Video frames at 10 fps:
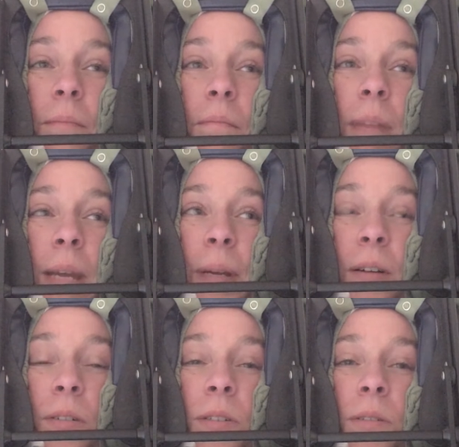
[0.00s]
maybe
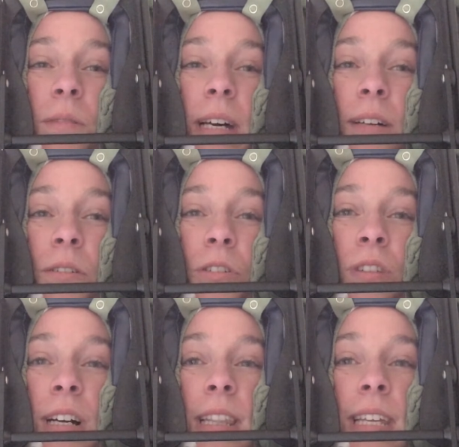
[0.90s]
not do that and
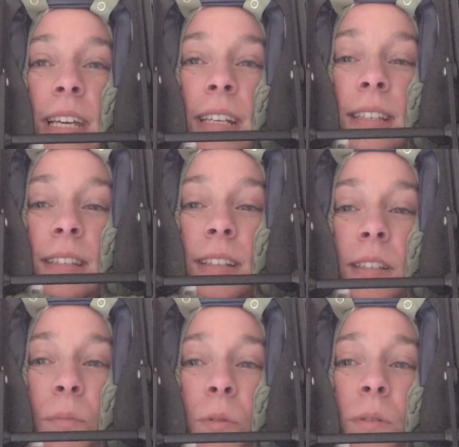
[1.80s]
try this.
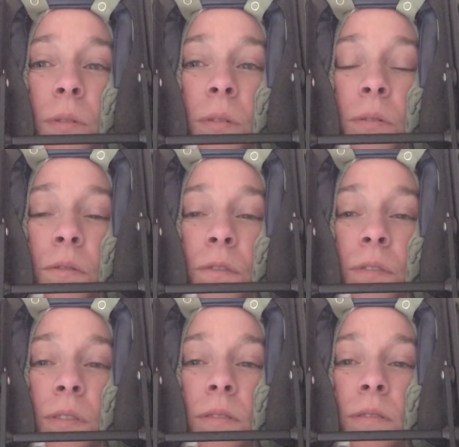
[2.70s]
It's more sort
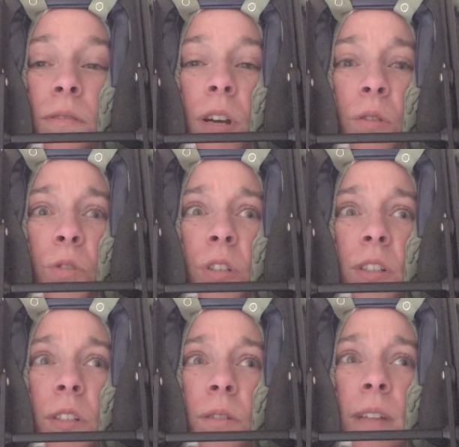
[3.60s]
of, no, you
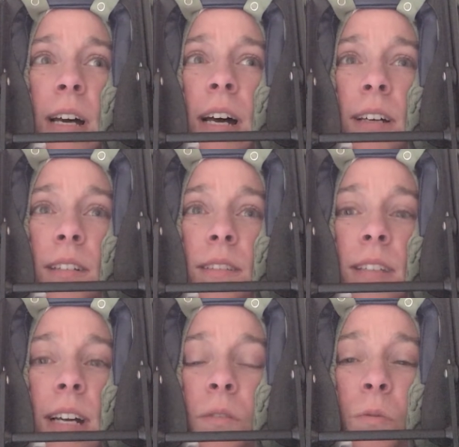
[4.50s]
shouldn't do that and
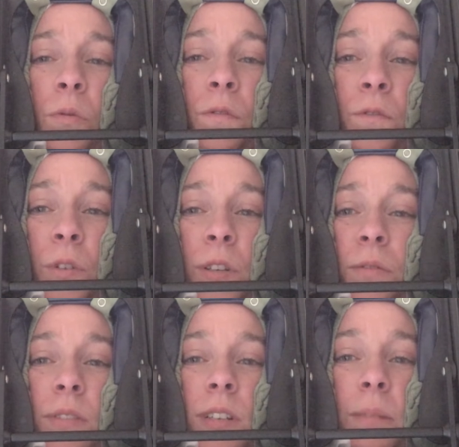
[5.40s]
that's awful and
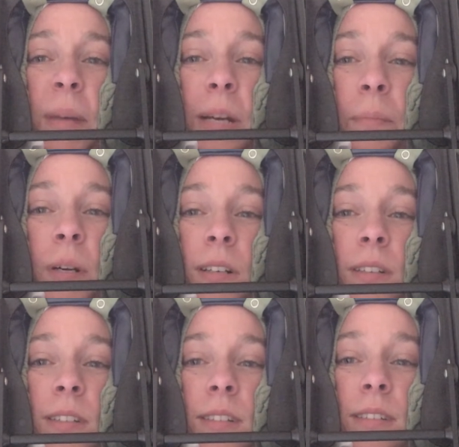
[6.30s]
you're such a bad
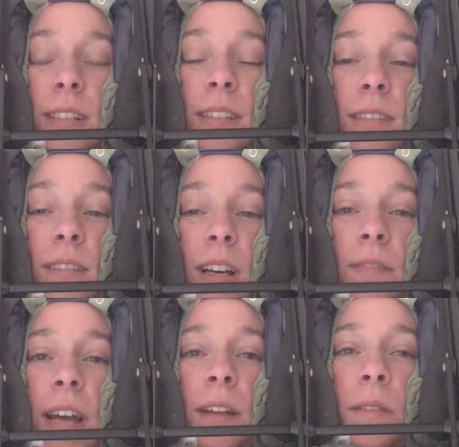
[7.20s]
person, is kind of
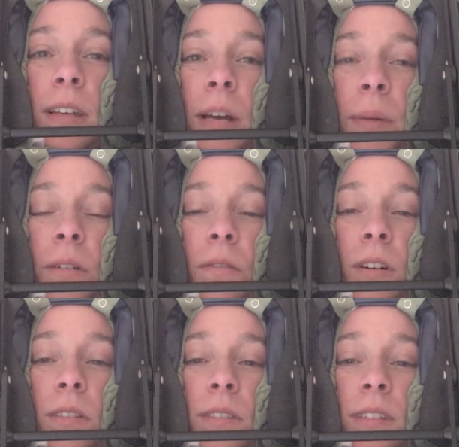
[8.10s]
how they're coming
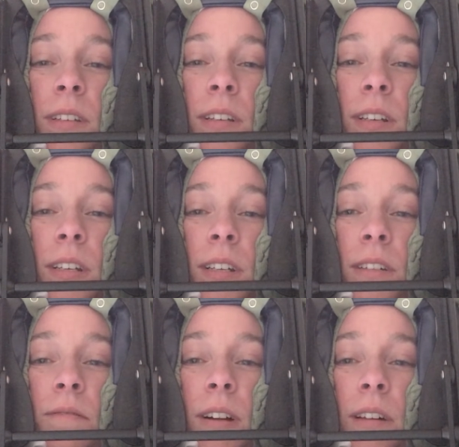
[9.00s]
across,
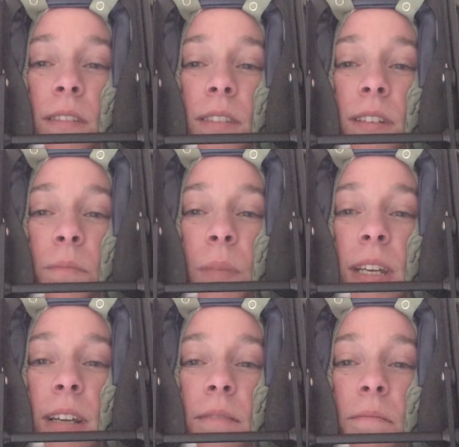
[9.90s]
rather than
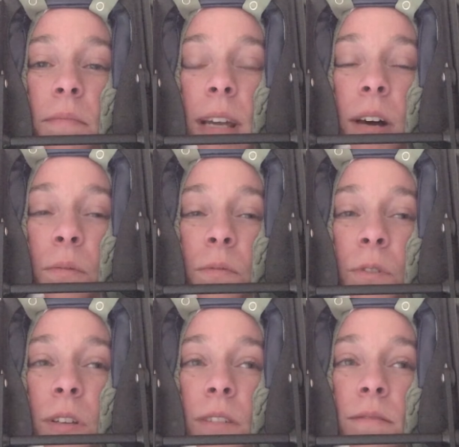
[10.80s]
being
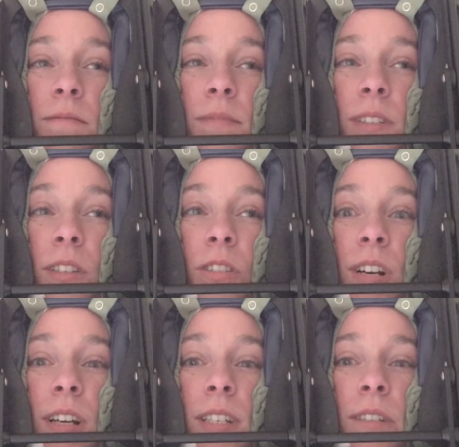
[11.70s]
helpful and
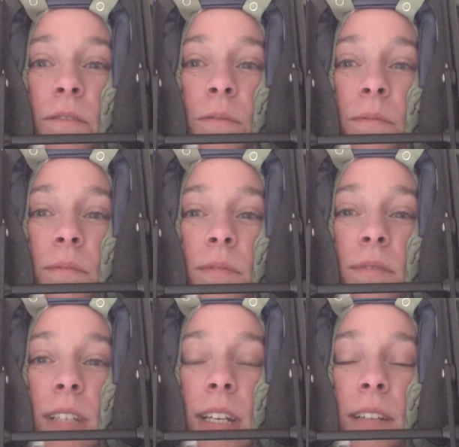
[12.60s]
constructive,
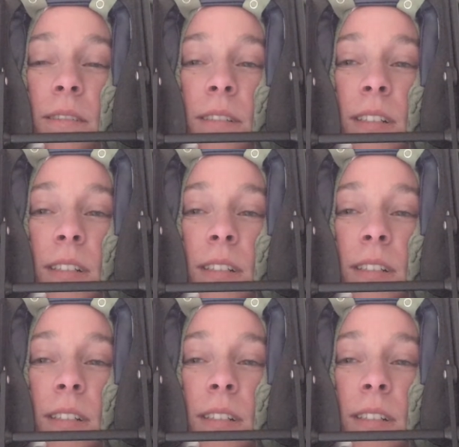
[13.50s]
you know.